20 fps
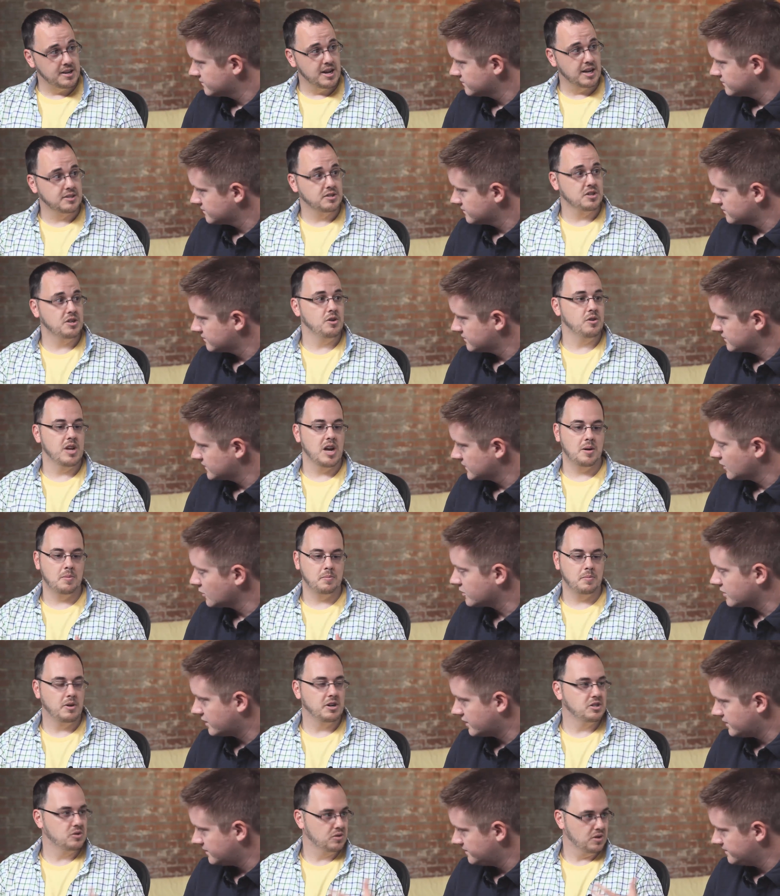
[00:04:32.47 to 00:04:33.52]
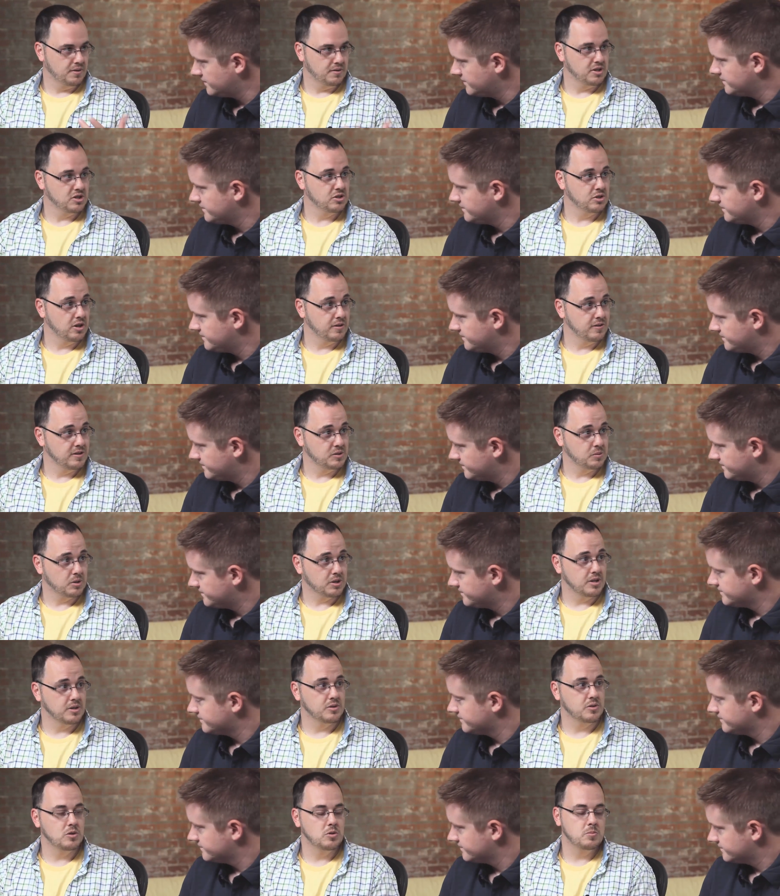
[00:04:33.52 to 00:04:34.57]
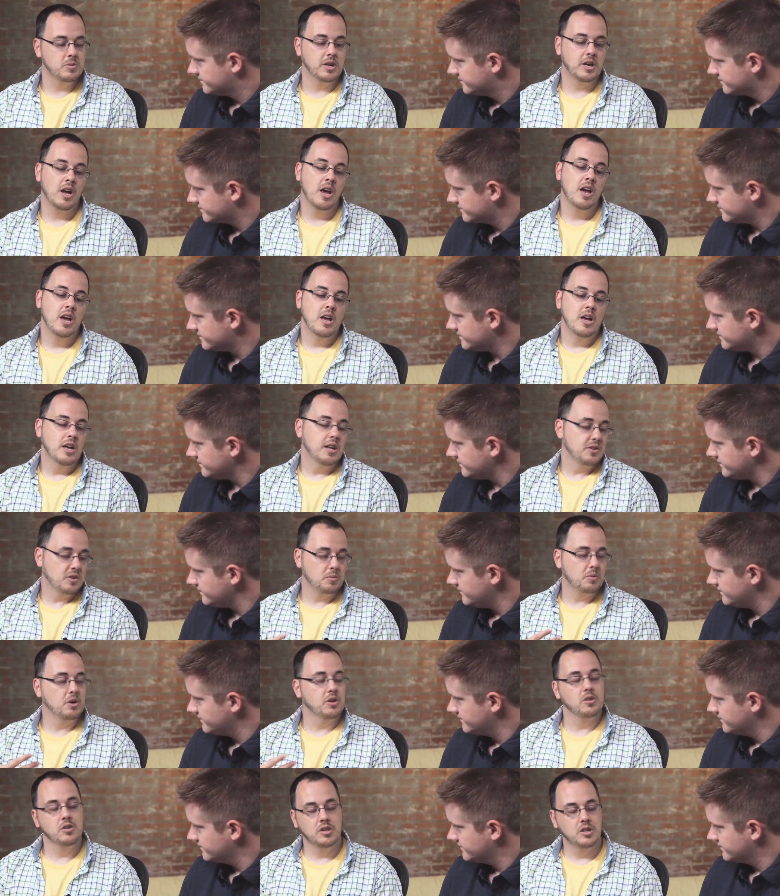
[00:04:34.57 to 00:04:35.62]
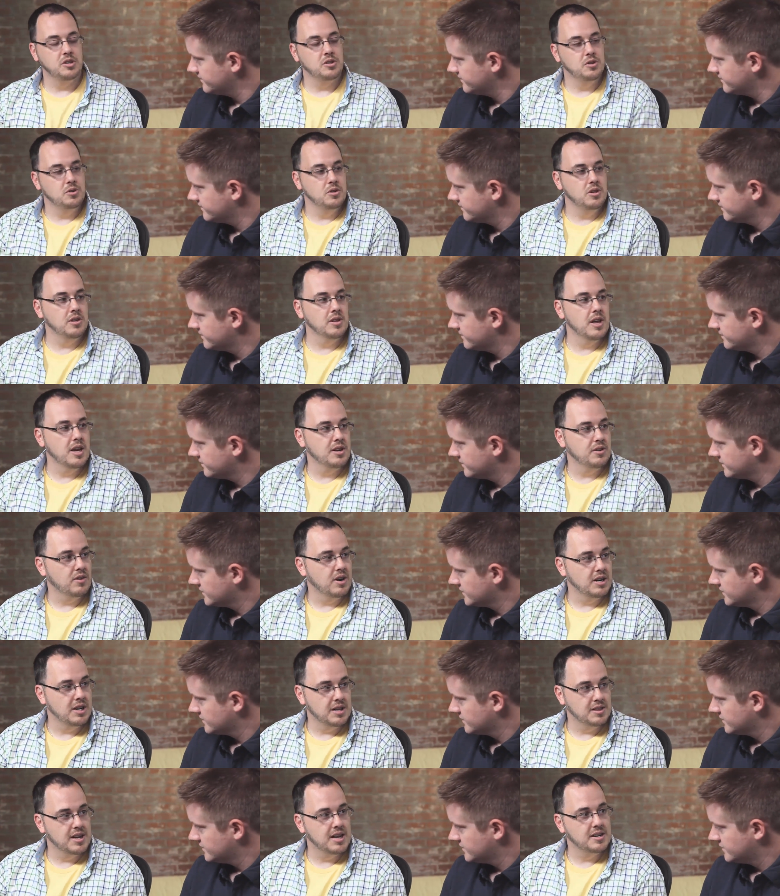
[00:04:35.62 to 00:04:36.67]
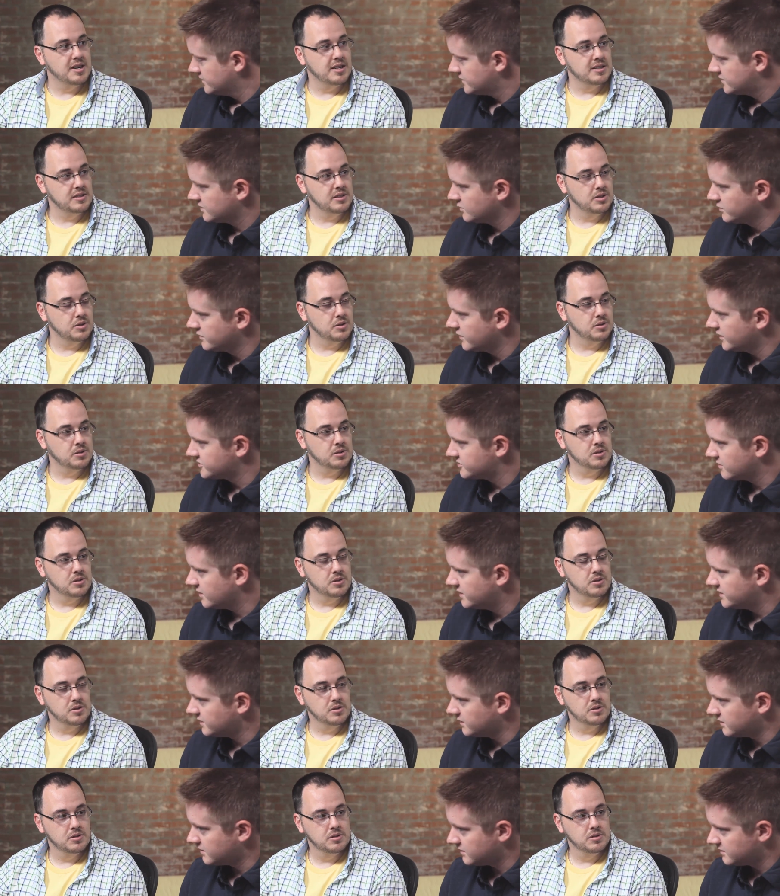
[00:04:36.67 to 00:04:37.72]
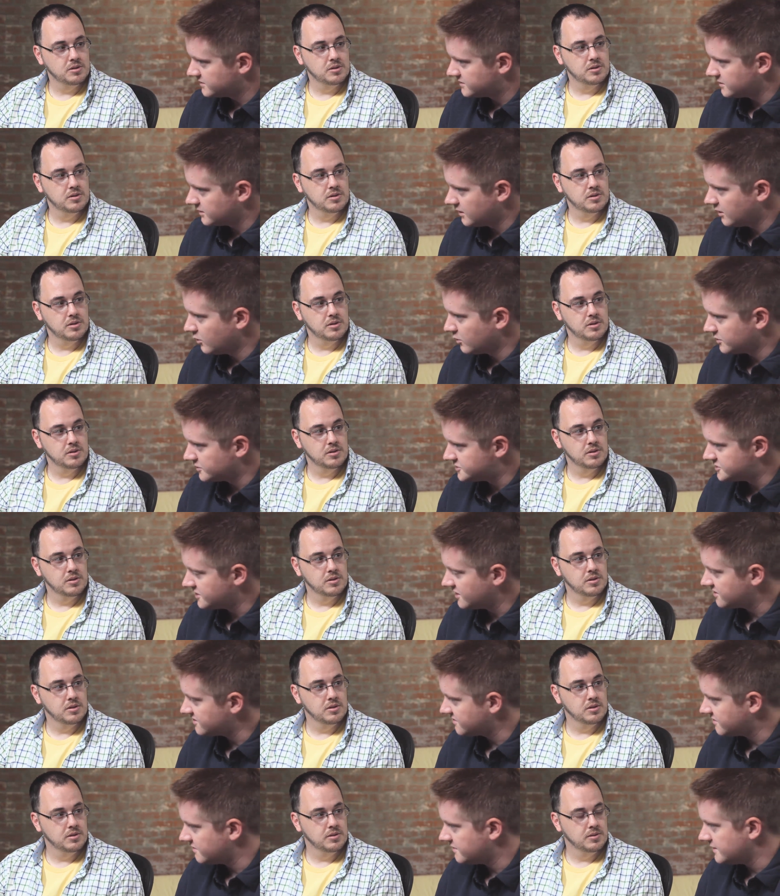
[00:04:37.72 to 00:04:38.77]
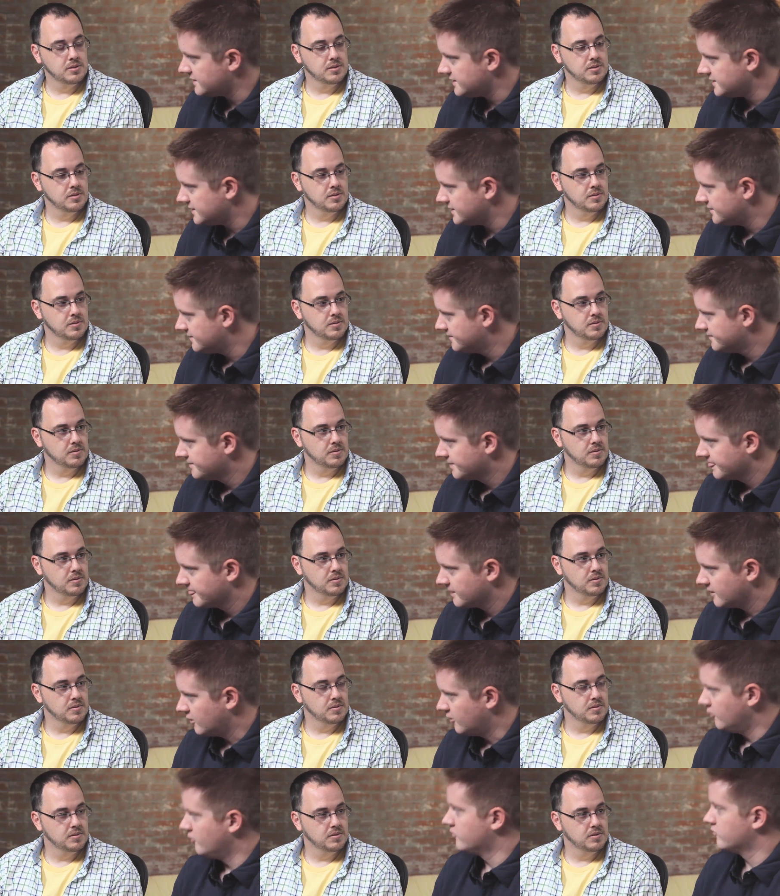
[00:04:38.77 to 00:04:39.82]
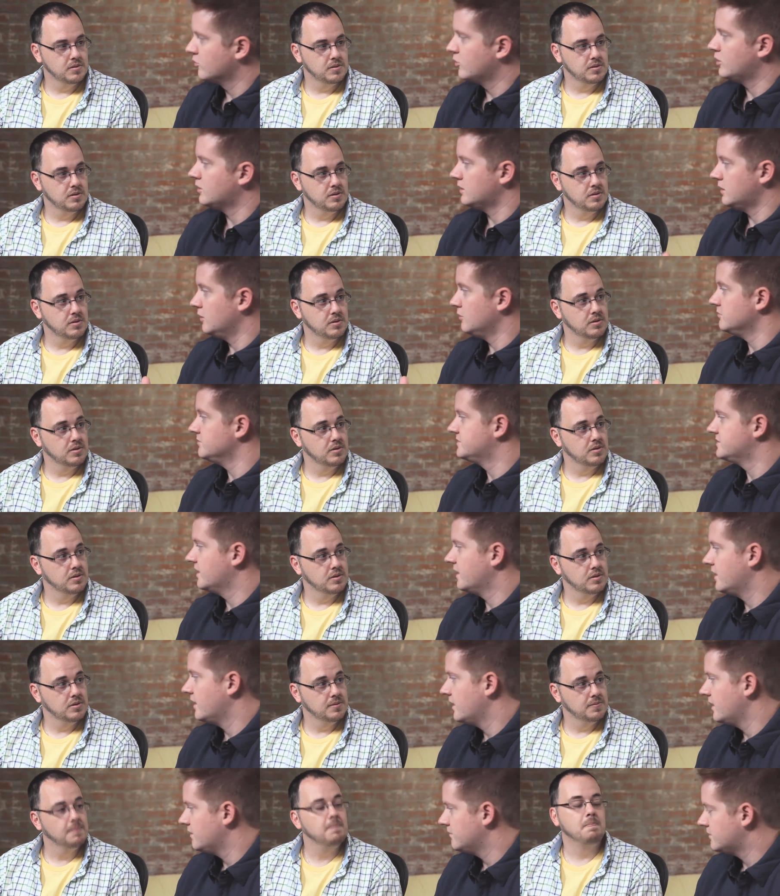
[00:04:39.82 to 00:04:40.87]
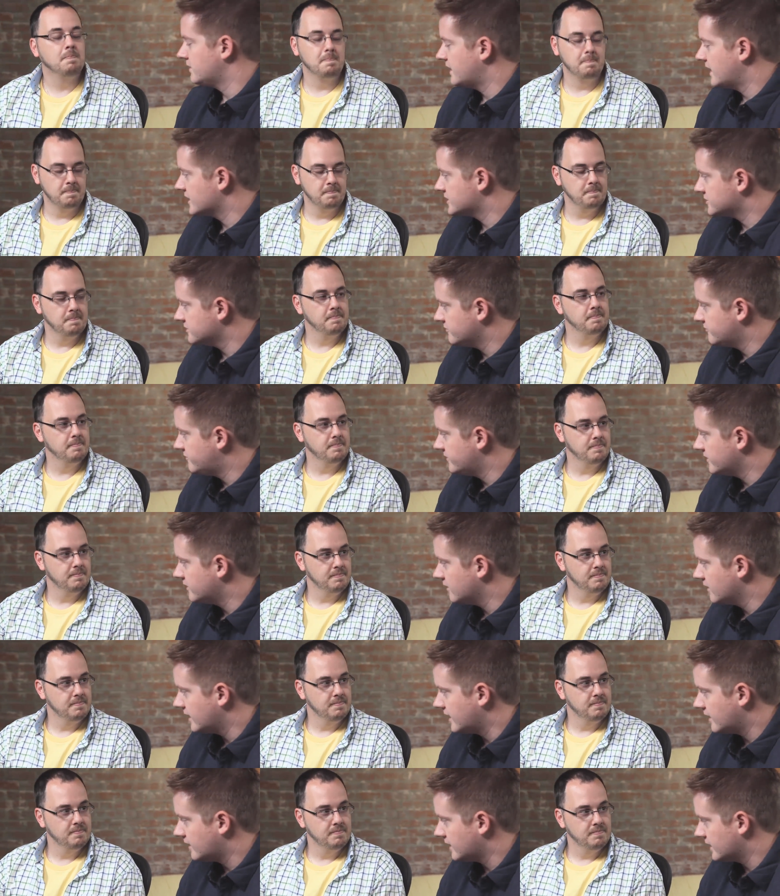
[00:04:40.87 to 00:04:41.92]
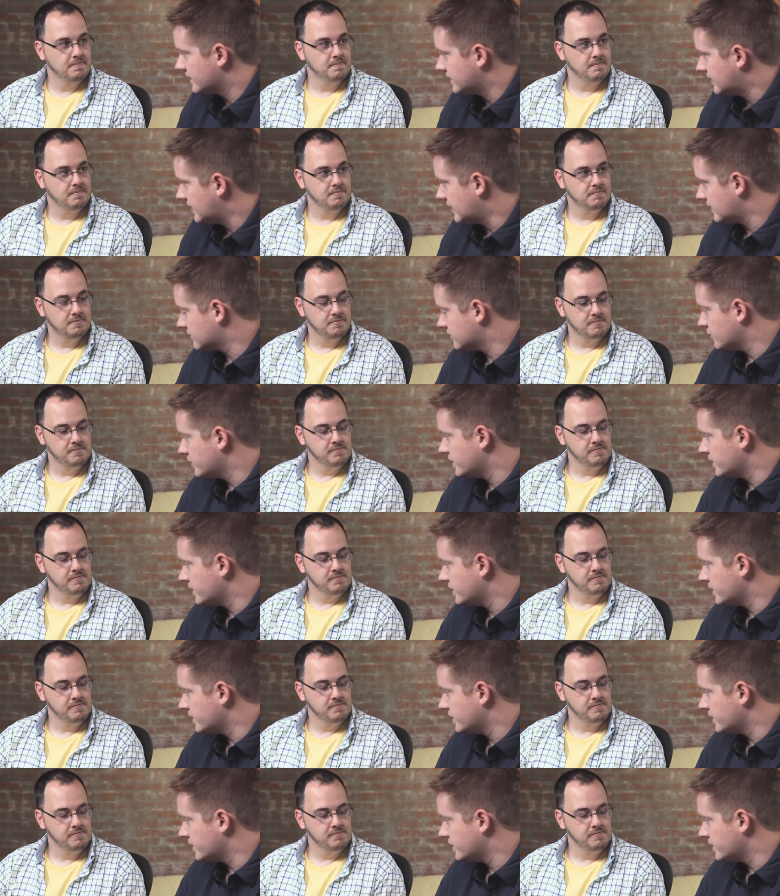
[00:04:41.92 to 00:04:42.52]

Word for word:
Speaker 1: to execute, how okay. much of a service we're consuming. And so we're going to look at tuning that, trying to get that
Speaker 2: down. So too. we're not trying to to lower just the overall load time, but actually mm-hmm. figure out like how can we